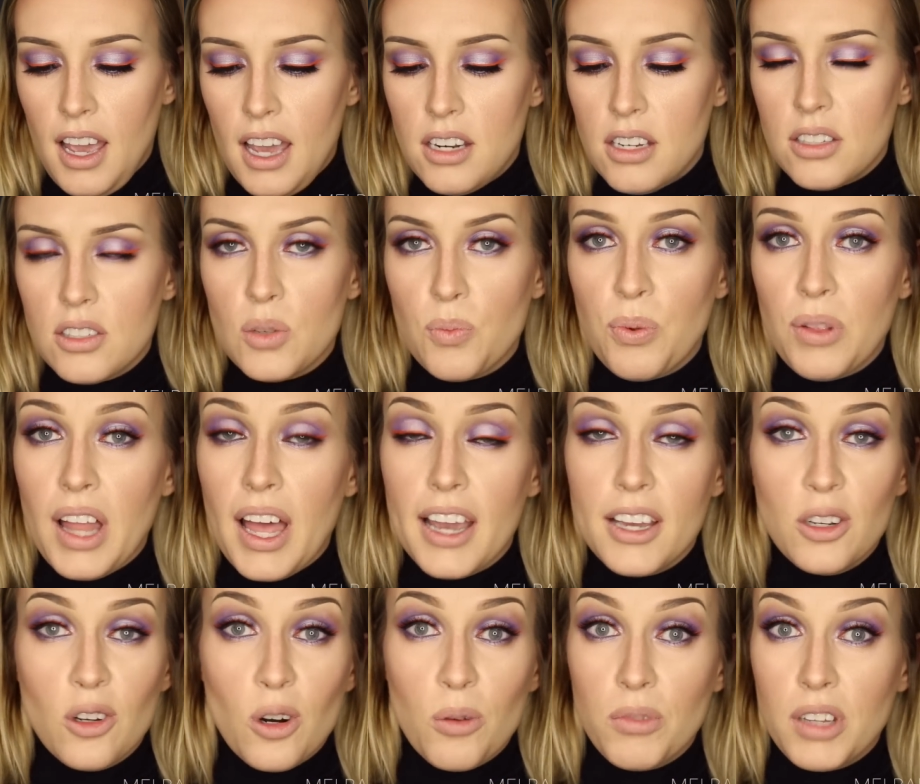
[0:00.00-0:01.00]
and just
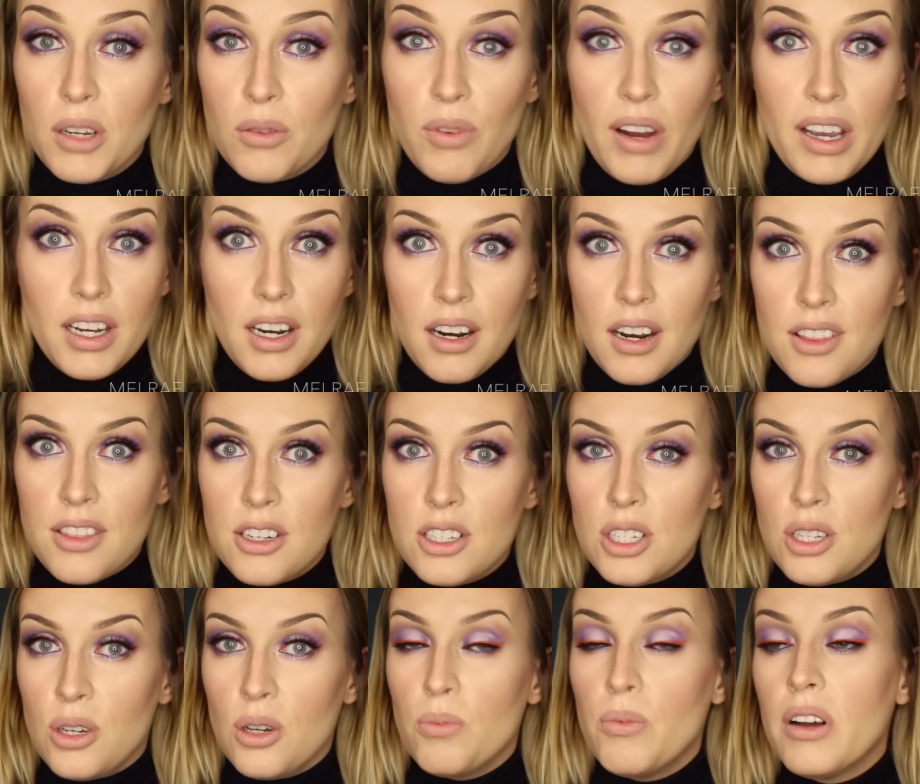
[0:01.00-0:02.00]
apply normally right out of the
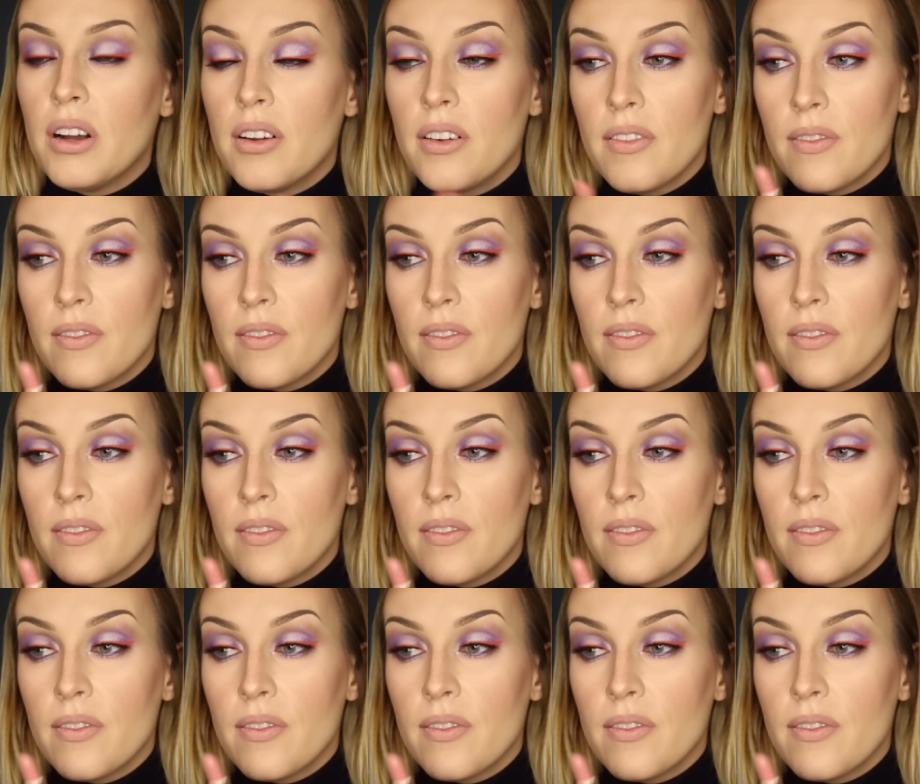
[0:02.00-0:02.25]
tube.